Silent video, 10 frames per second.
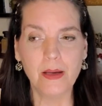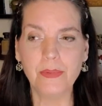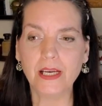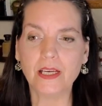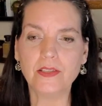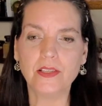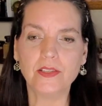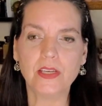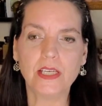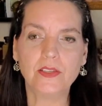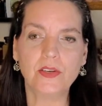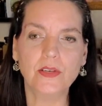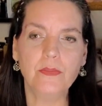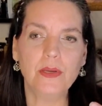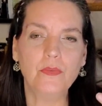because it's it's
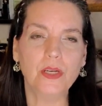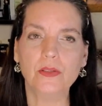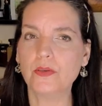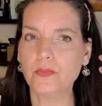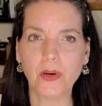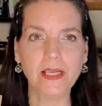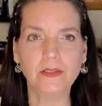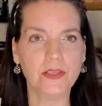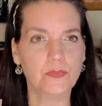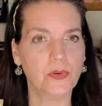going to be one of those mindless